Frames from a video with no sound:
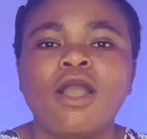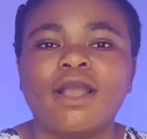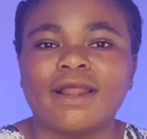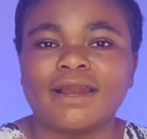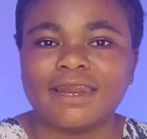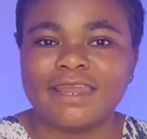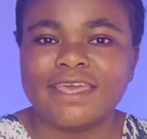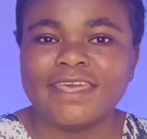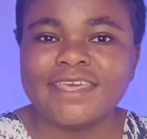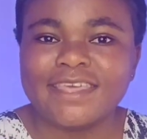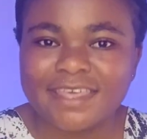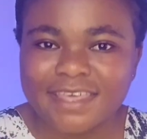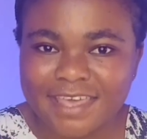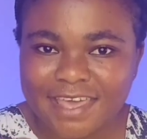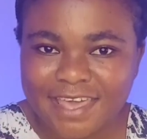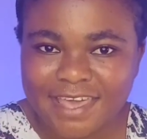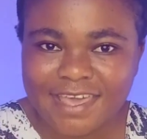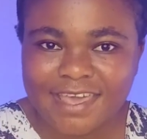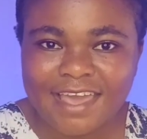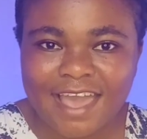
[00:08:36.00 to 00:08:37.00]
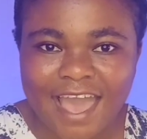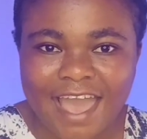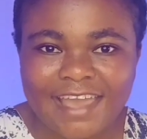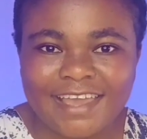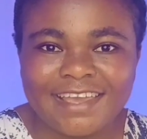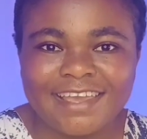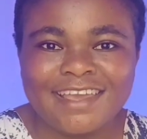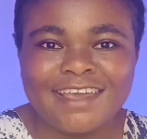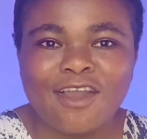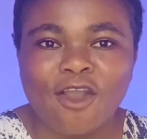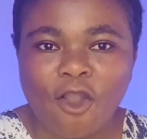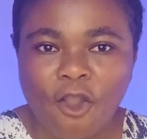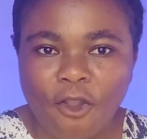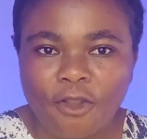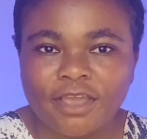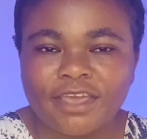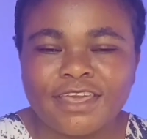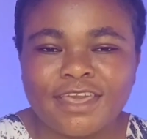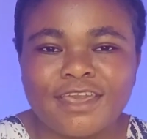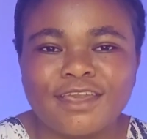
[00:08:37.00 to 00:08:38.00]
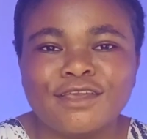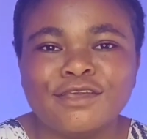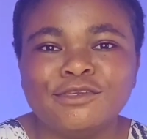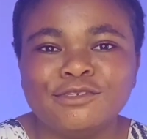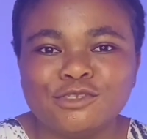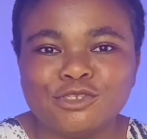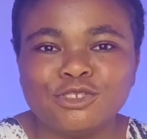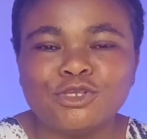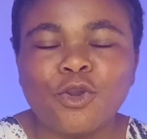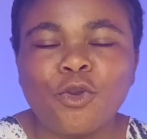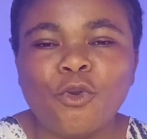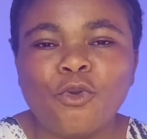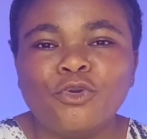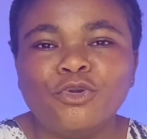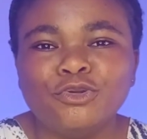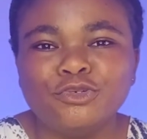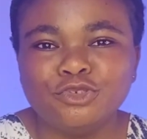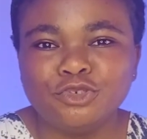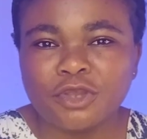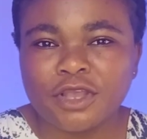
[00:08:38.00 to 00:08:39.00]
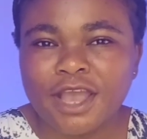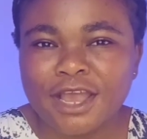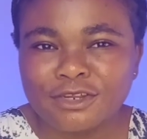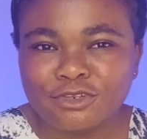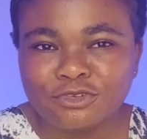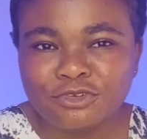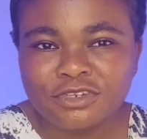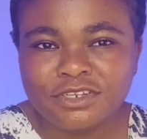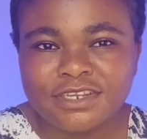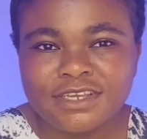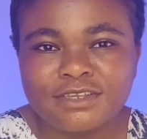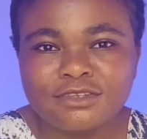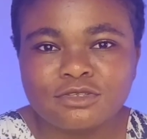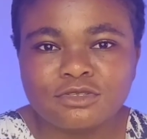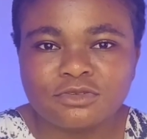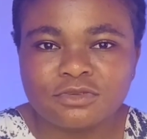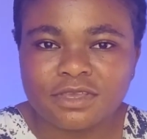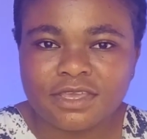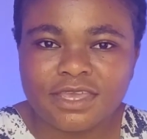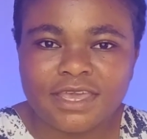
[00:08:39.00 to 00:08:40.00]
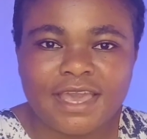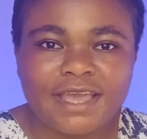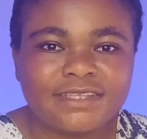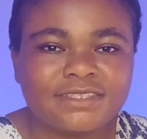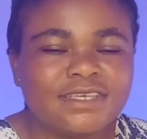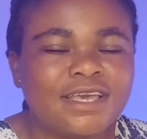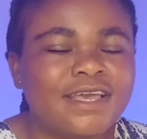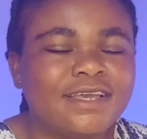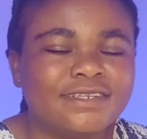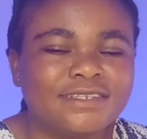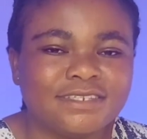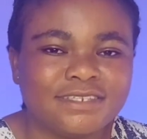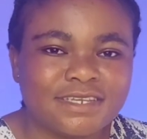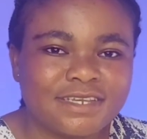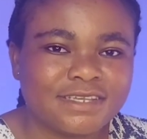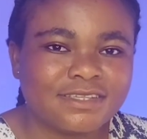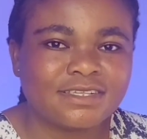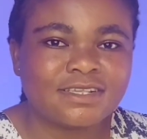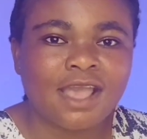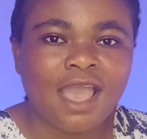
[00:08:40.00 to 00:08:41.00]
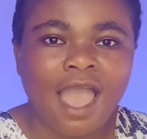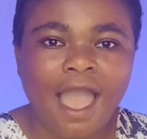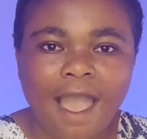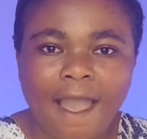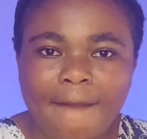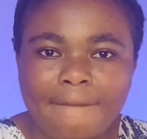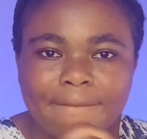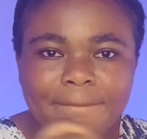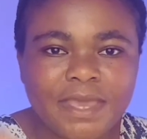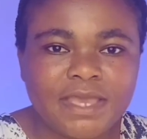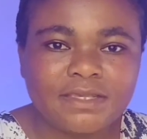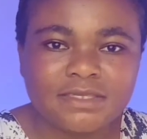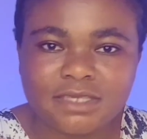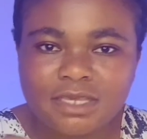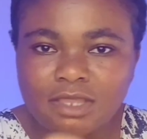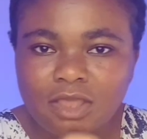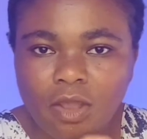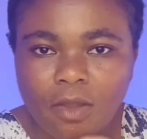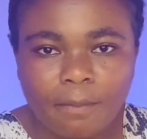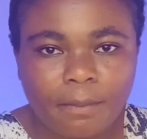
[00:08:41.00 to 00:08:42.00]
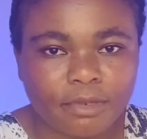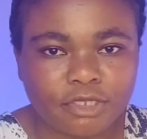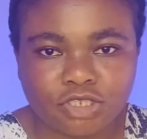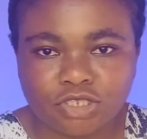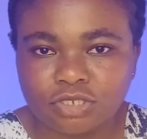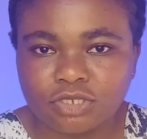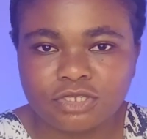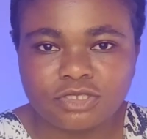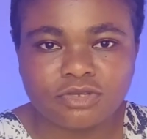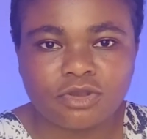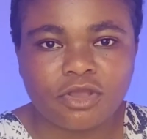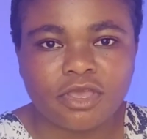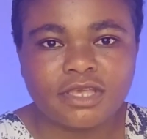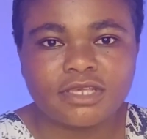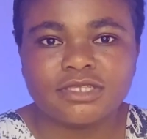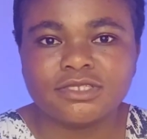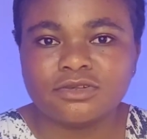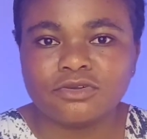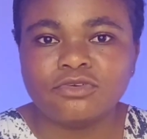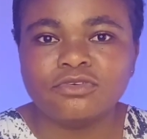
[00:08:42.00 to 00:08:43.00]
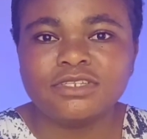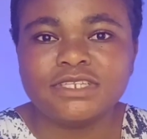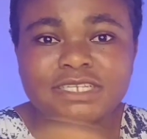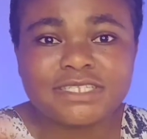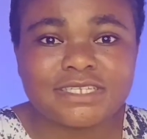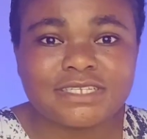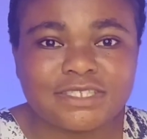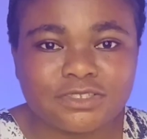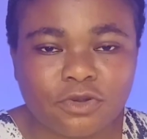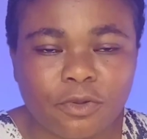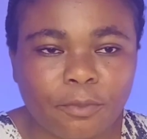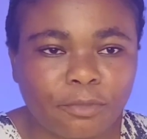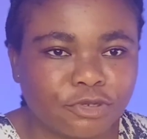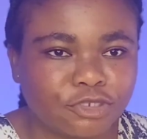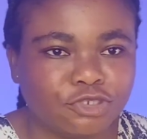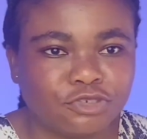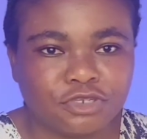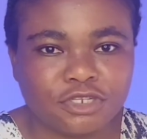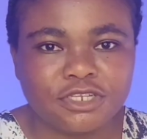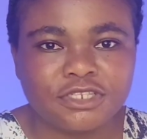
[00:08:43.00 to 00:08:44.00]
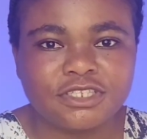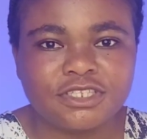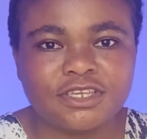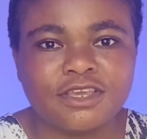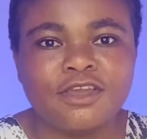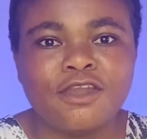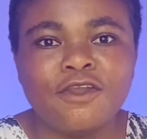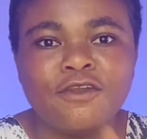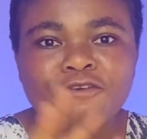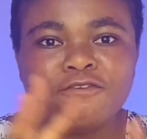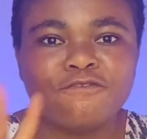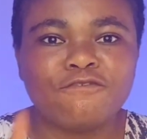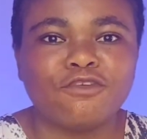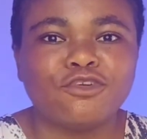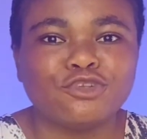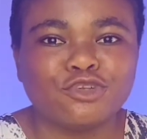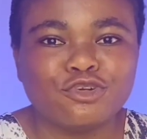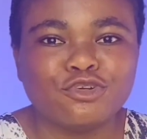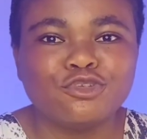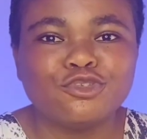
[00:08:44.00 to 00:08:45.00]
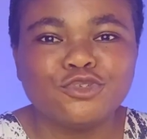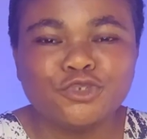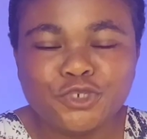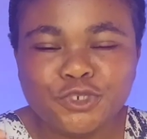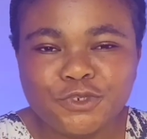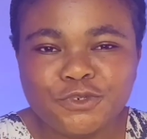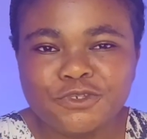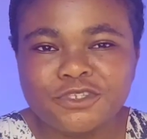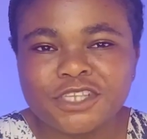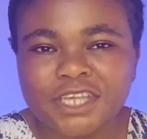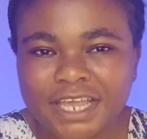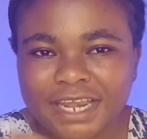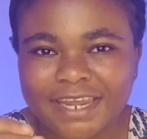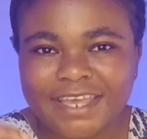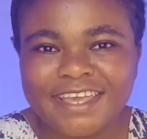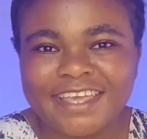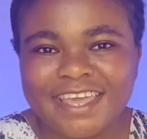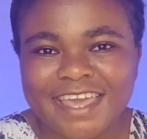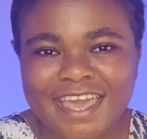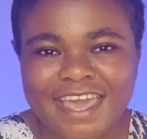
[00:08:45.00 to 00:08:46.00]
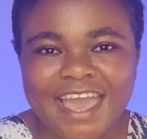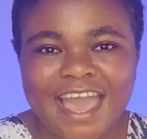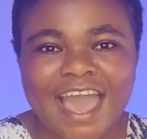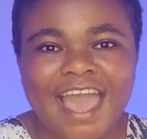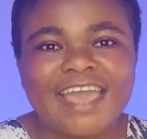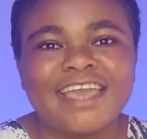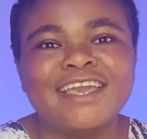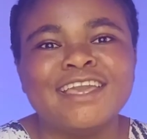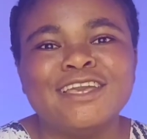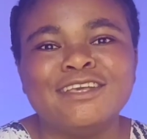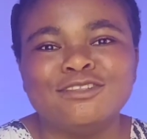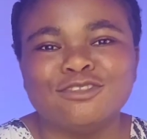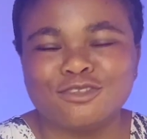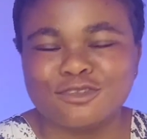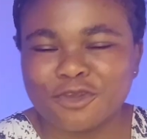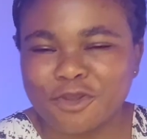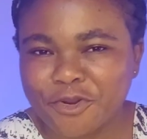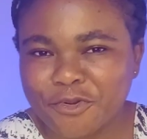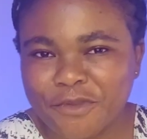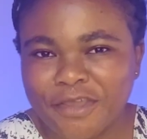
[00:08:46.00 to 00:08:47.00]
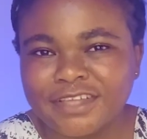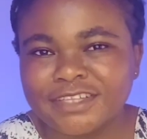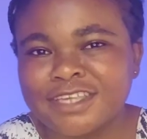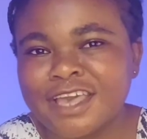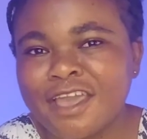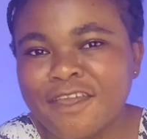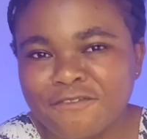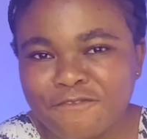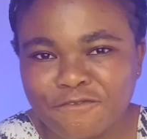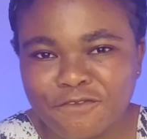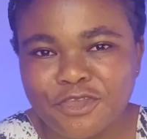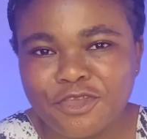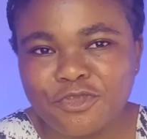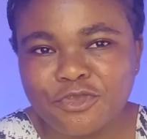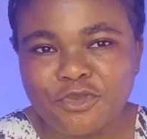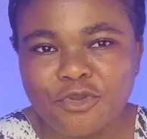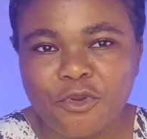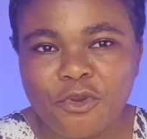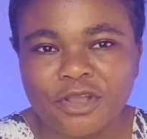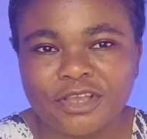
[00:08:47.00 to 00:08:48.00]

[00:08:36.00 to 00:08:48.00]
Kling AI. Okay, so you can do this to get this amazing opportunity. Okay, so this is opportunity for those who use Kling AI to create video.